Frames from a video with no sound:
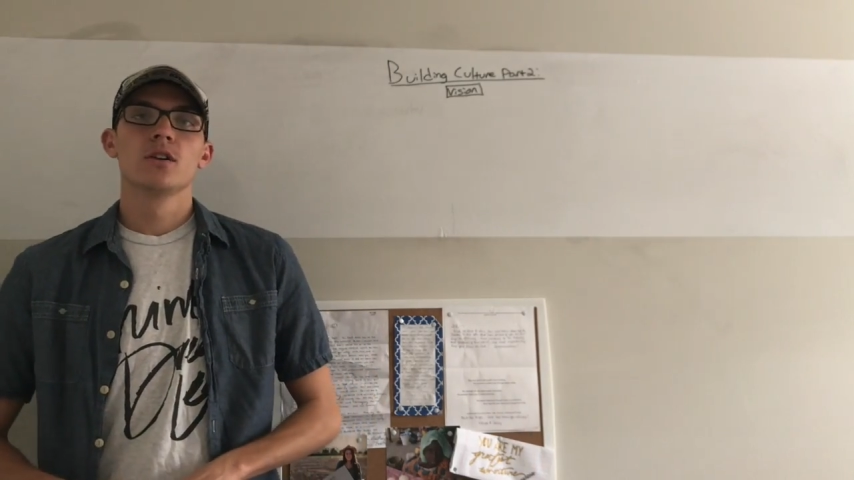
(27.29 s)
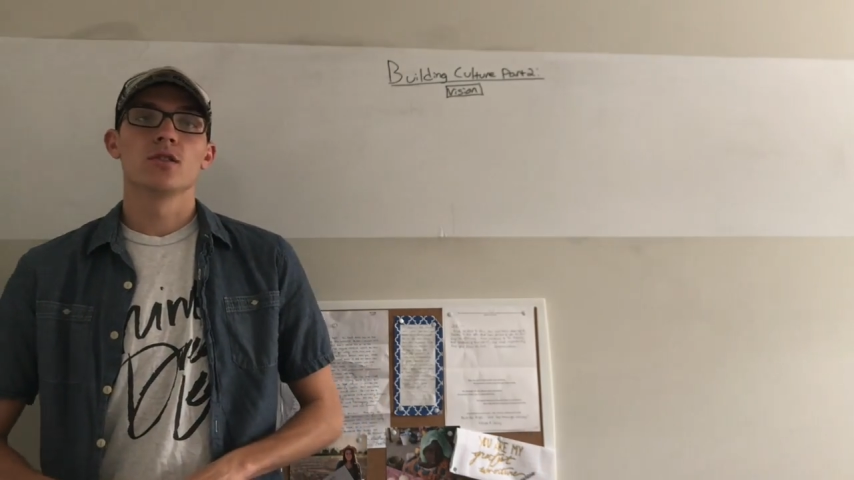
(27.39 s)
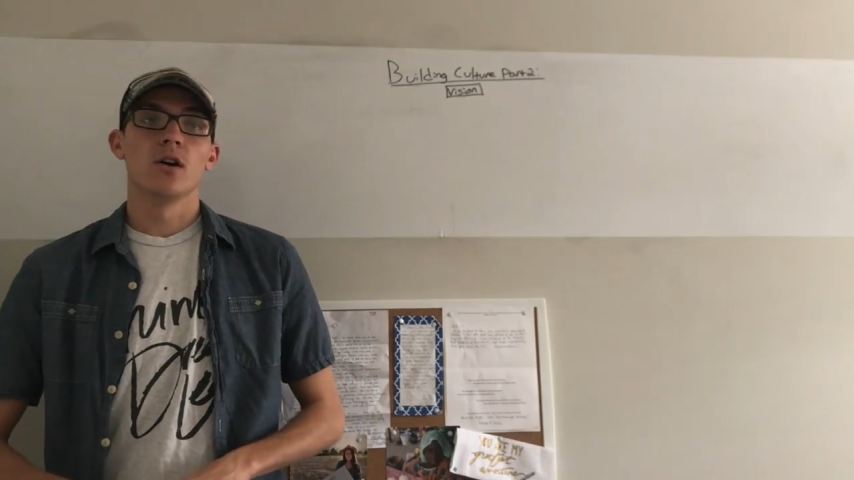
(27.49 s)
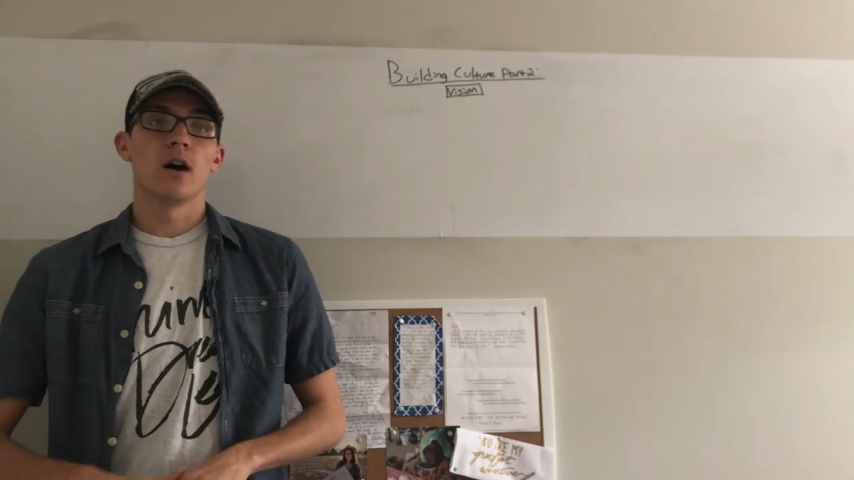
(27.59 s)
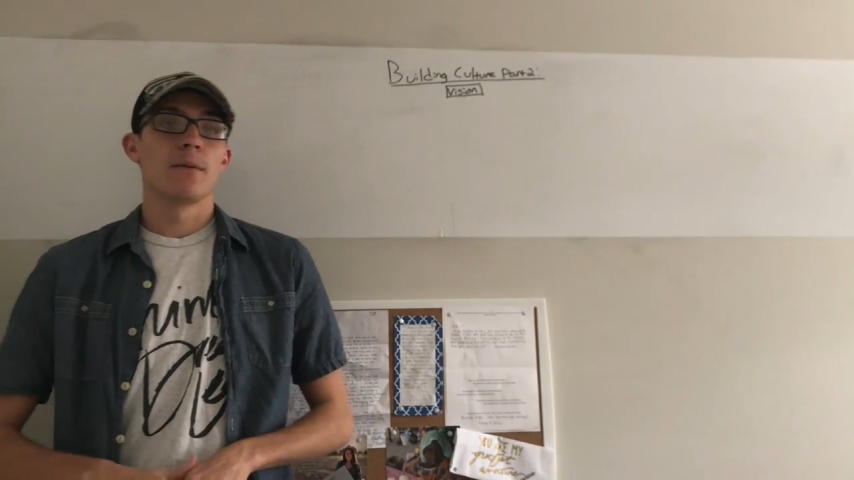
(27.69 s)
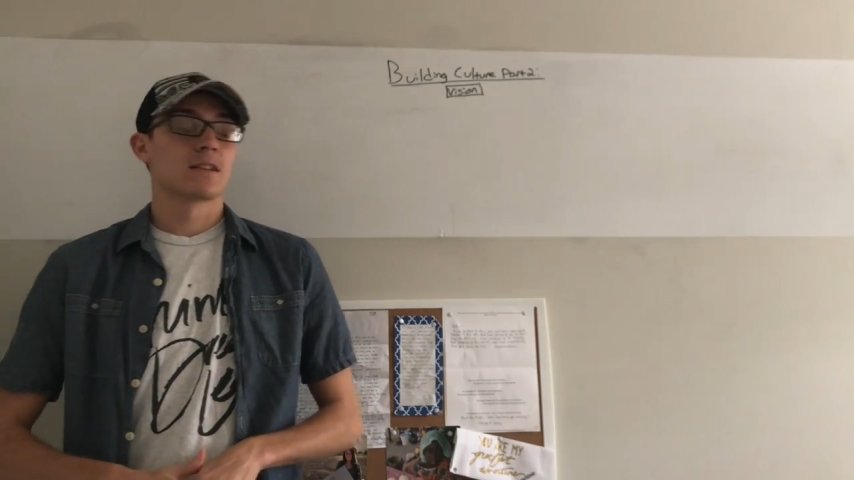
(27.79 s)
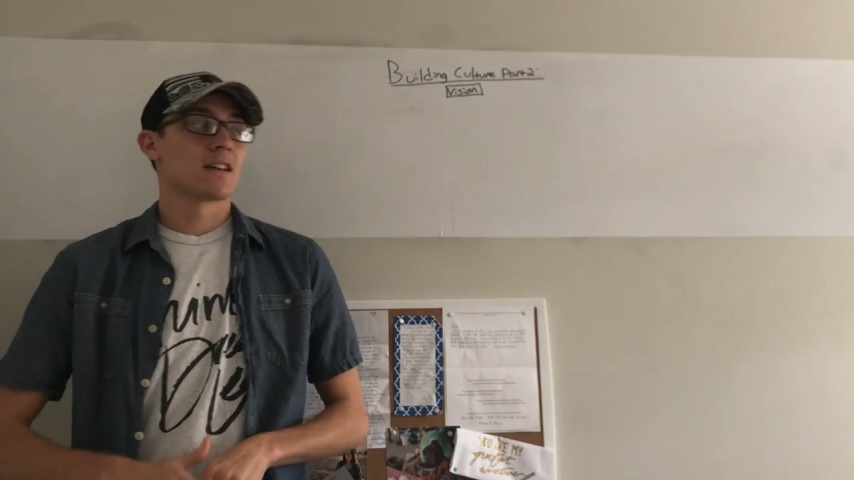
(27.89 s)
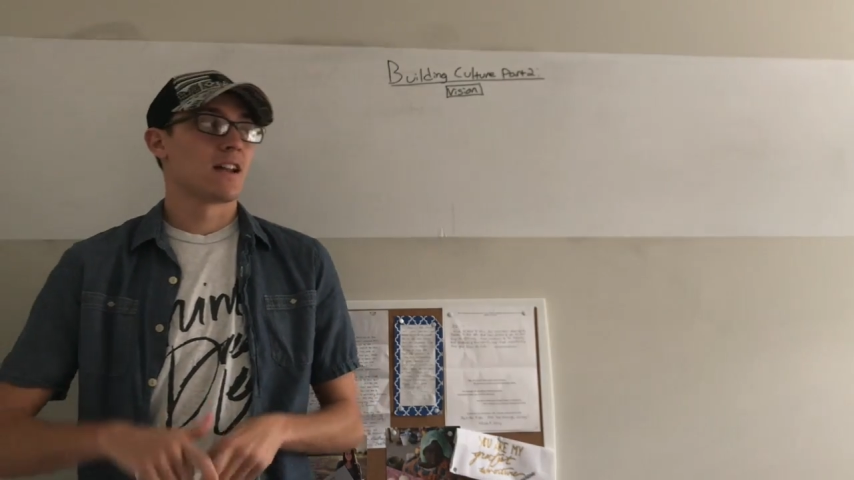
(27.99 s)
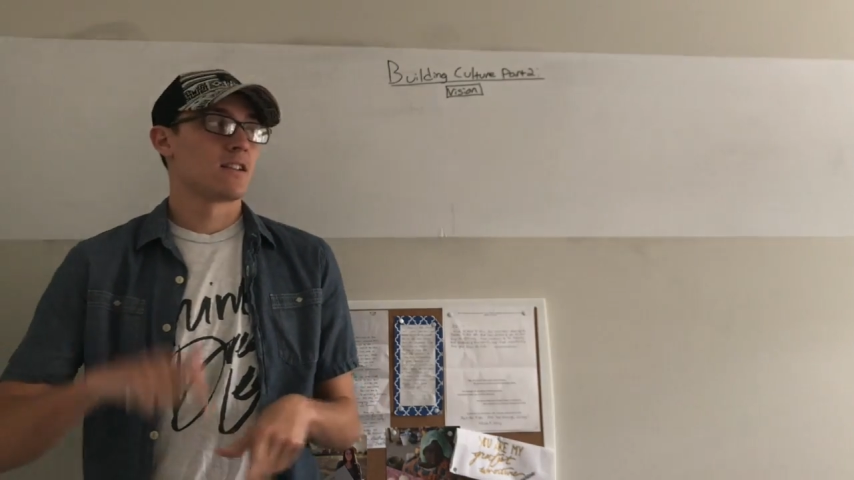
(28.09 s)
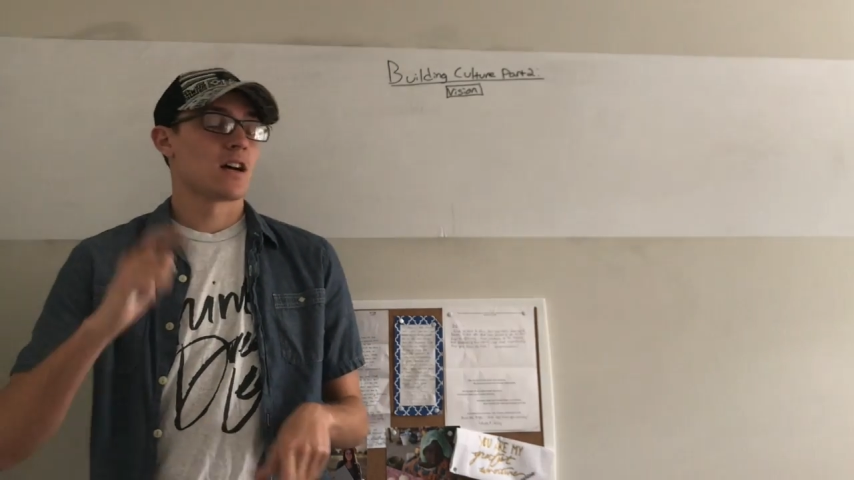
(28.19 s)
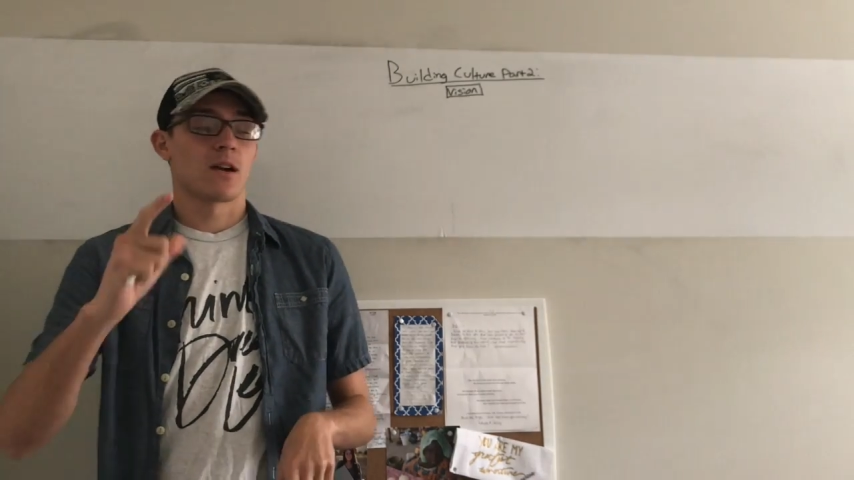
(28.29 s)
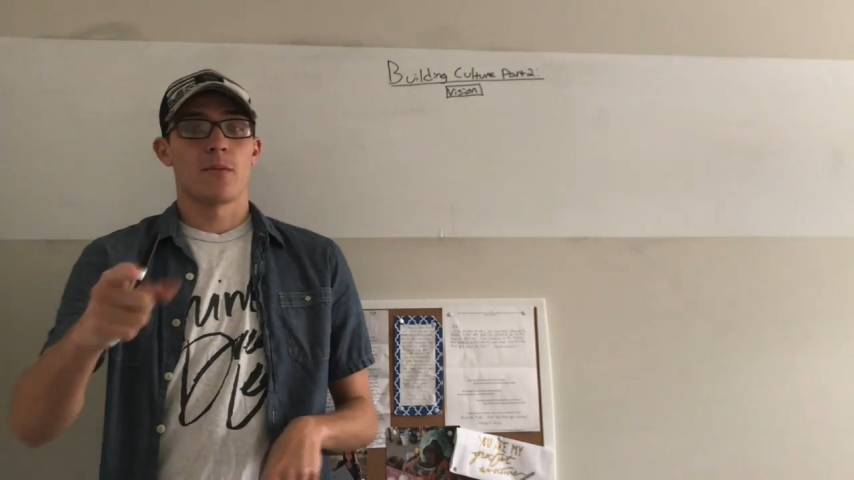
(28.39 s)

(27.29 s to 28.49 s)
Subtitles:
So I'm excited to talk